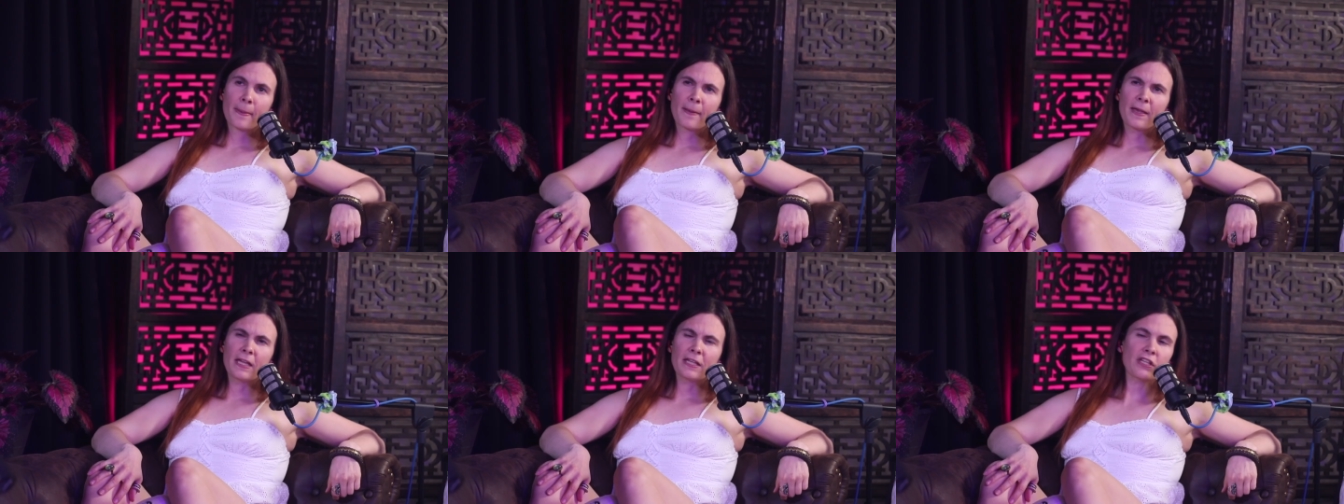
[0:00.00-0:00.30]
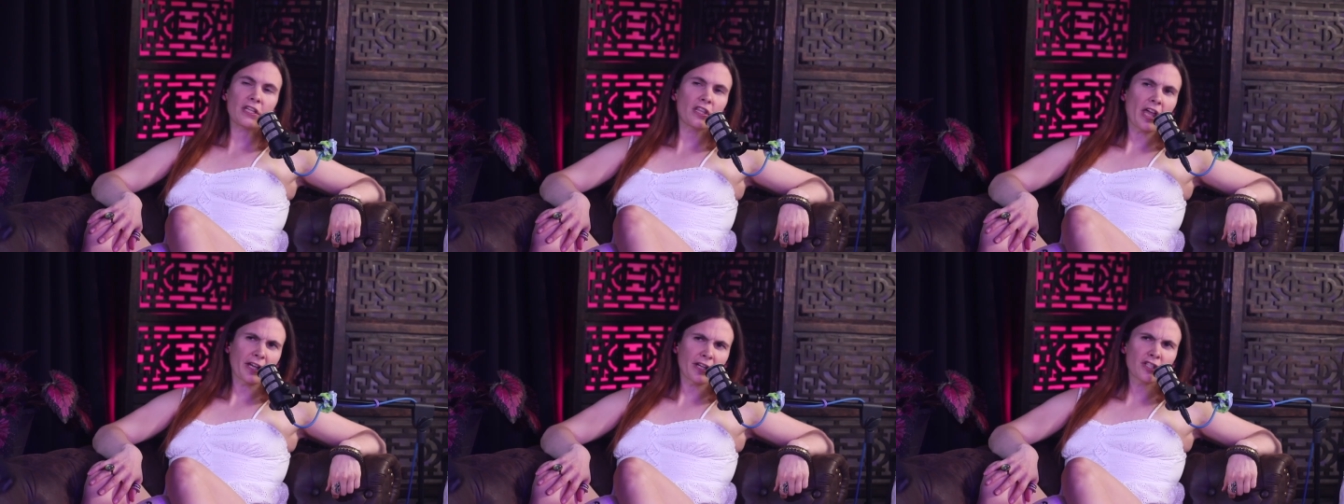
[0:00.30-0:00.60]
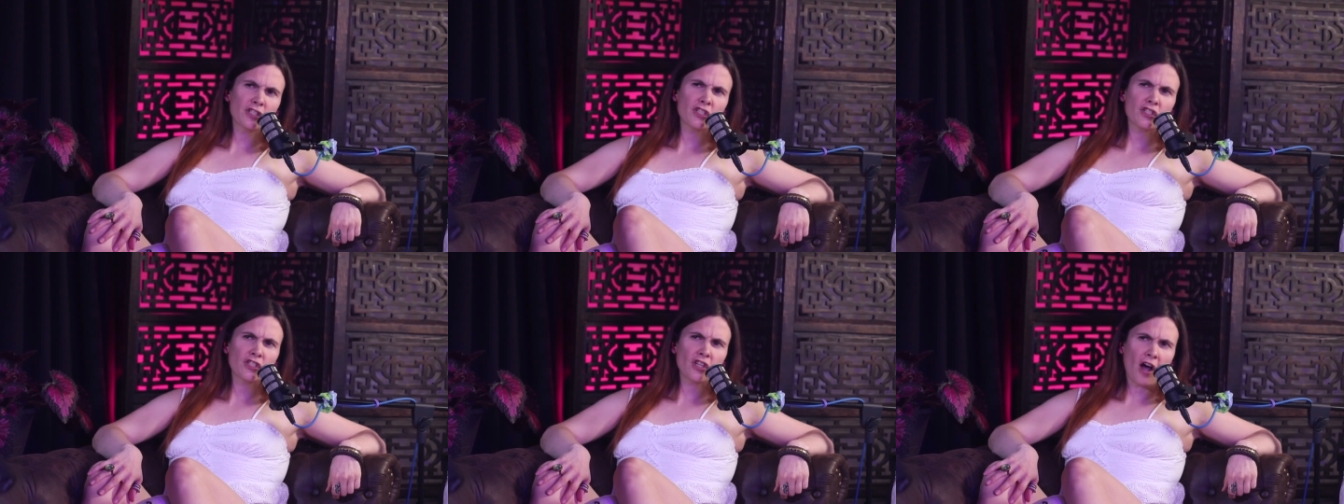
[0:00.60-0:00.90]
Is it like
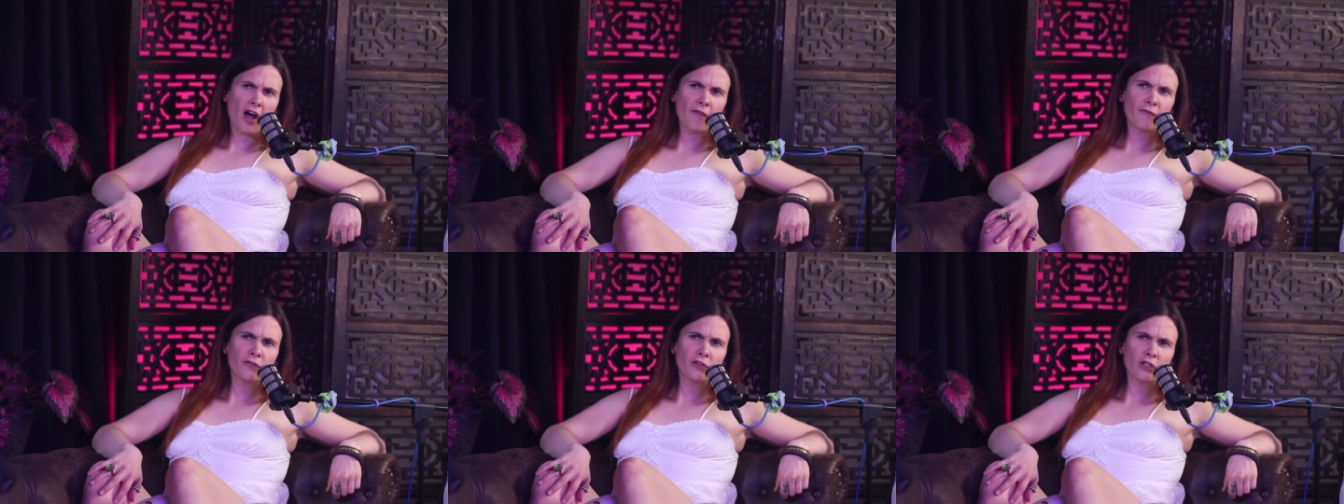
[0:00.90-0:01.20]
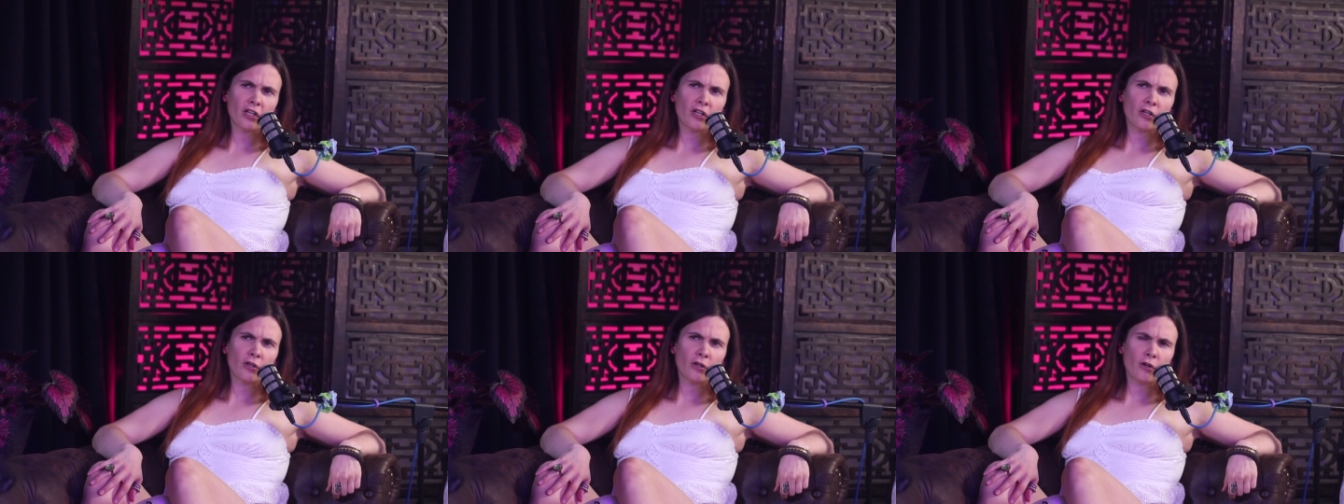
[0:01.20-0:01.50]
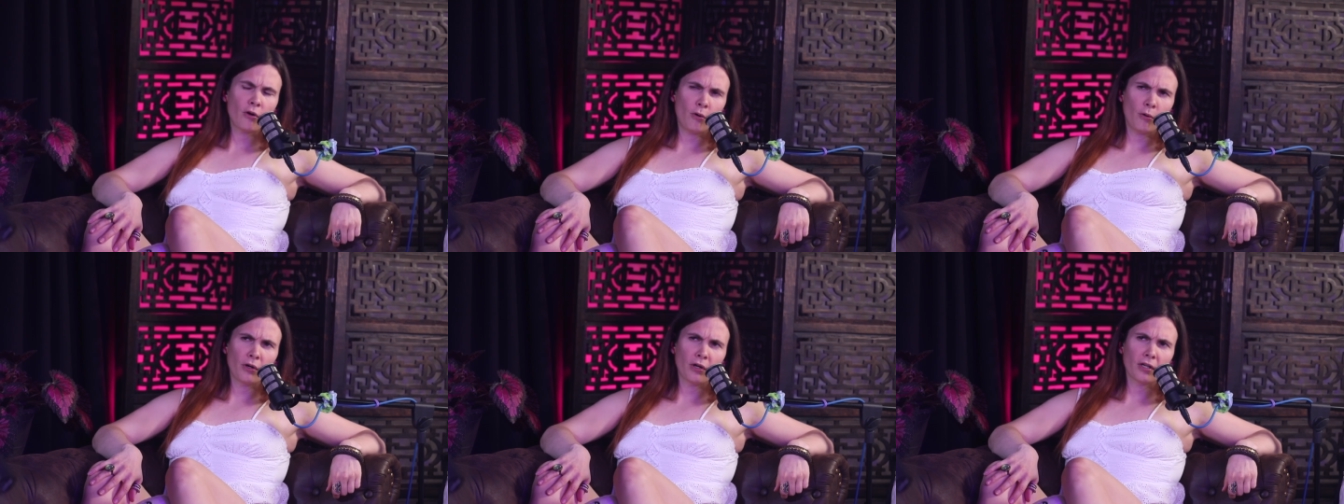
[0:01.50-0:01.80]
soft
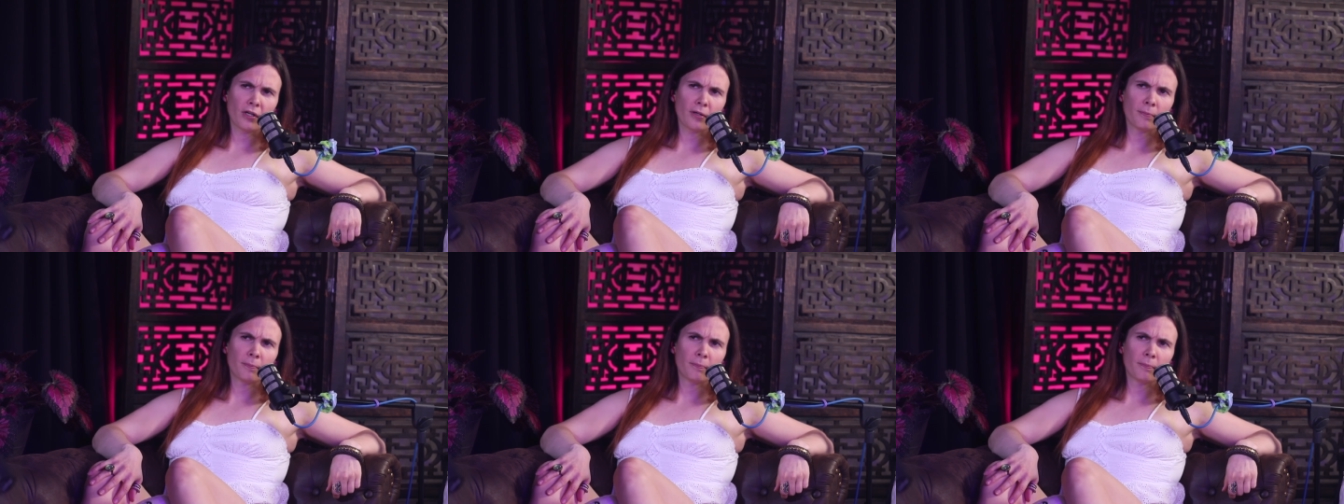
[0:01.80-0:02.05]
core